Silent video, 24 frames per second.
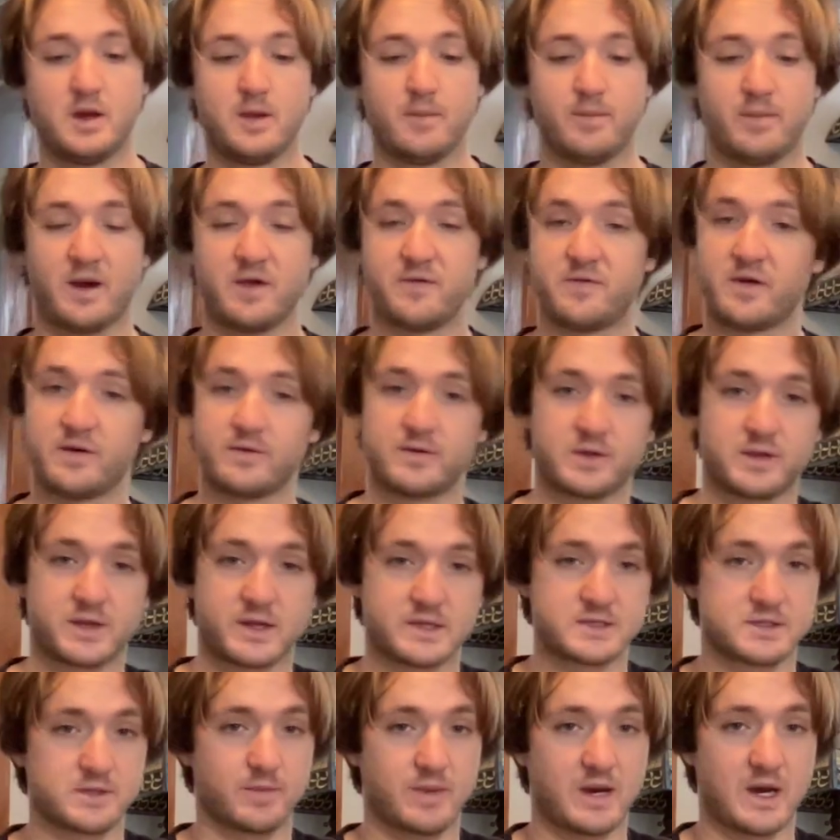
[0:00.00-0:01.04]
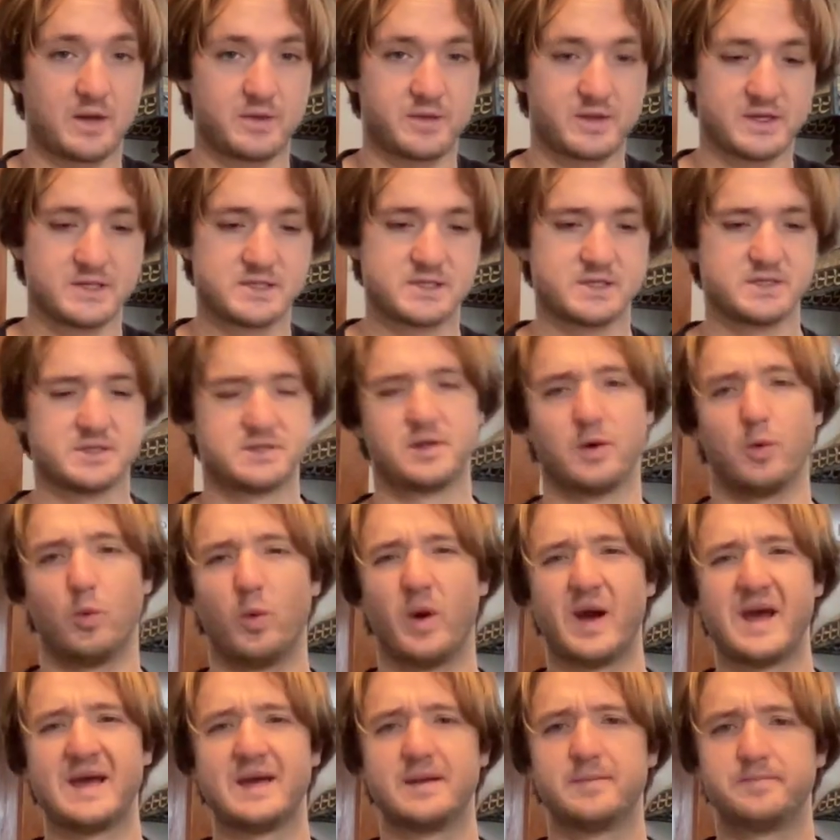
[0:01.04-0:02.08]
My favorite things about this is the
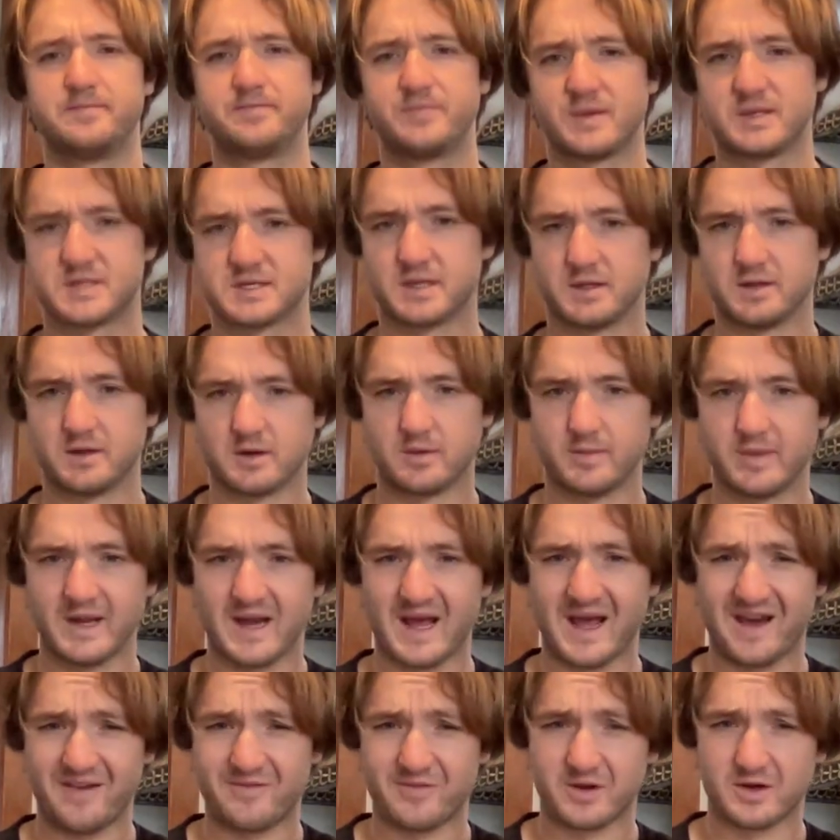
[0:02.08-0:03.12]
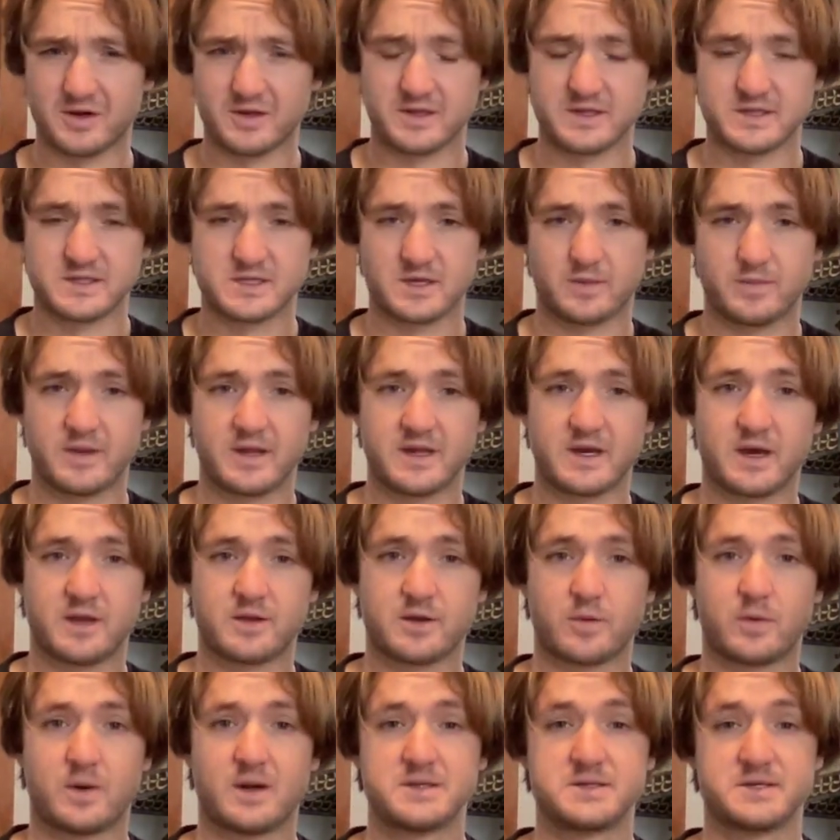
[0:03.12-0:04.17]
weight. It's a little bit heavier than some of the other
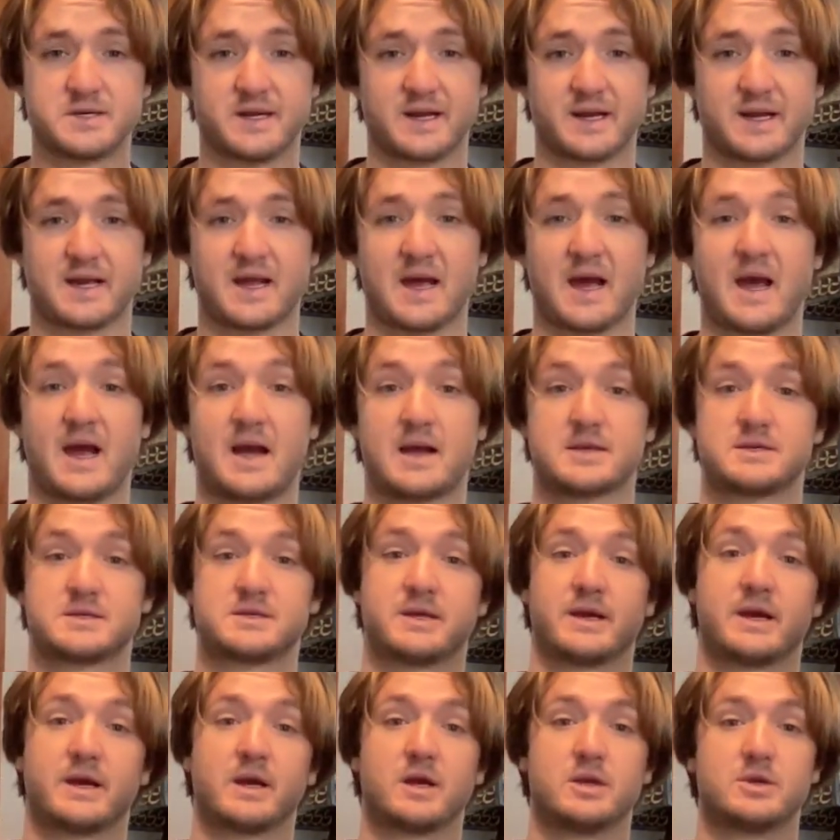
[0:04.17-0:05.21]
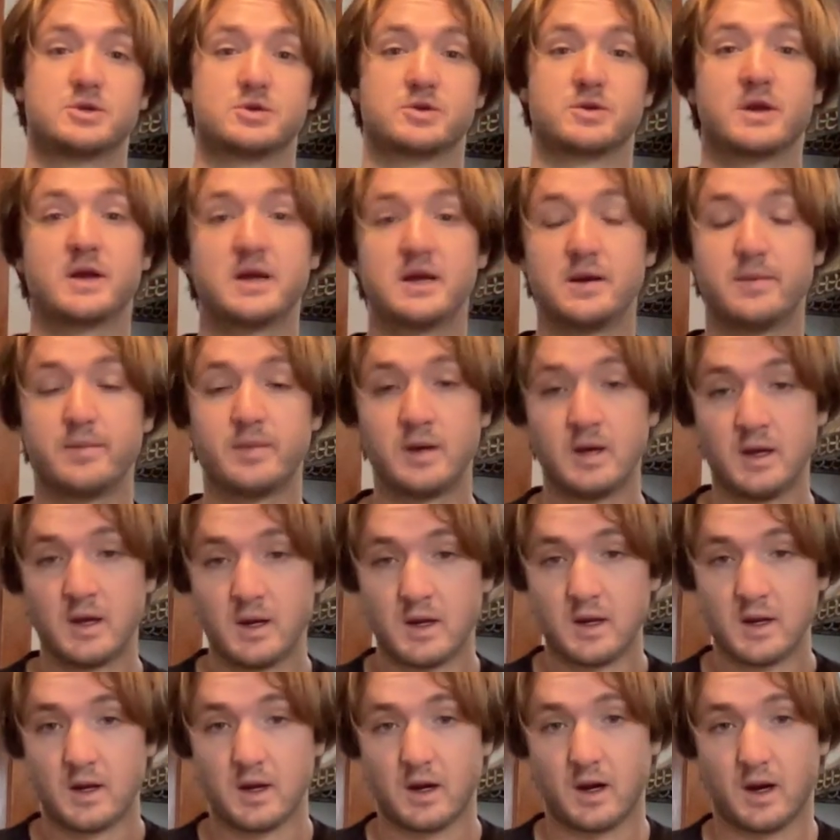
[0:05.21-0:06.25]
ones and it casts like a dream.
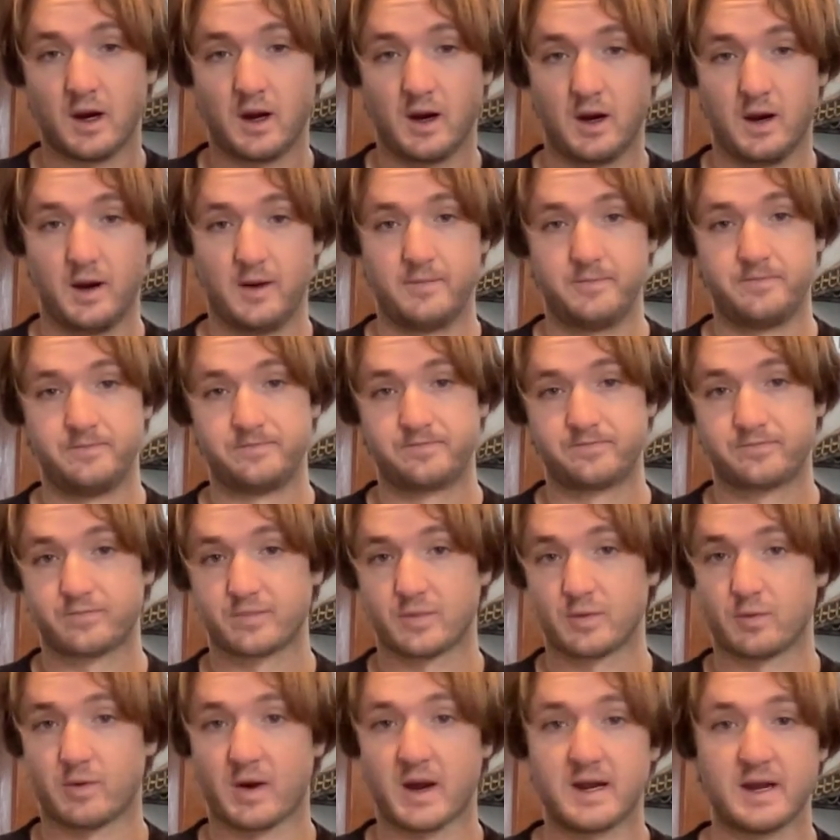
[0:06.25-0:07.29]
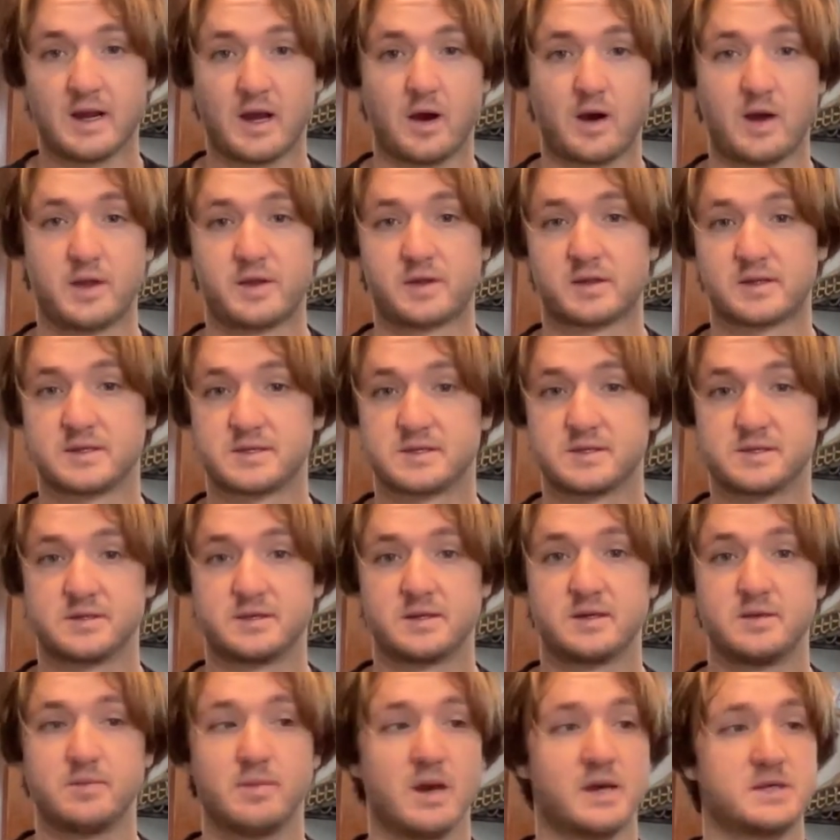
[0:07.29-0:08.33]
Right now, I think this is
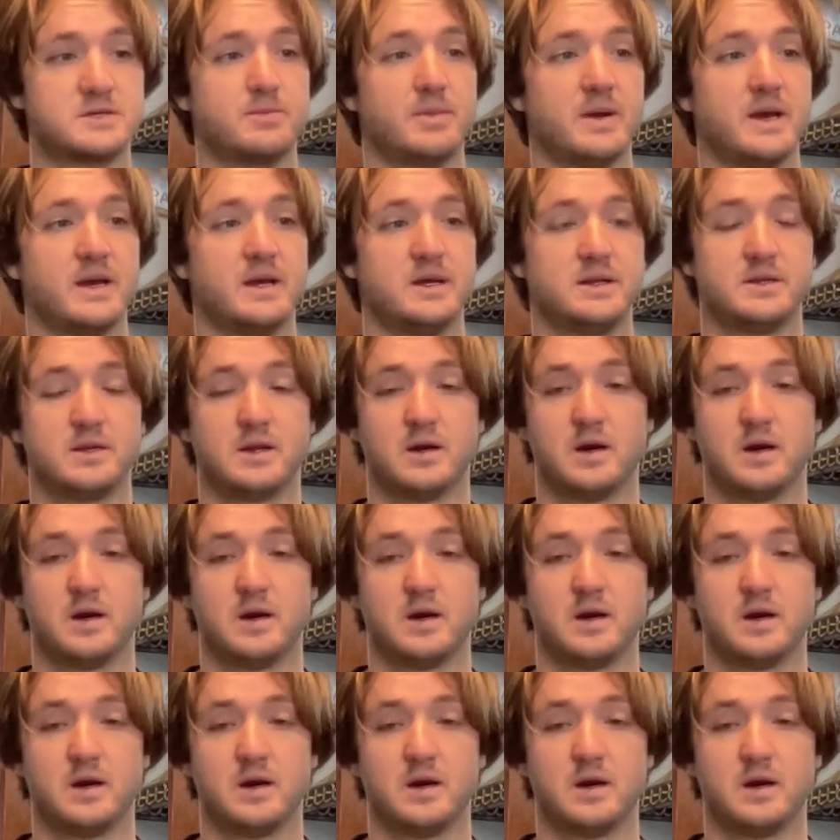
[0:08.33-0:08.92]
the best bait,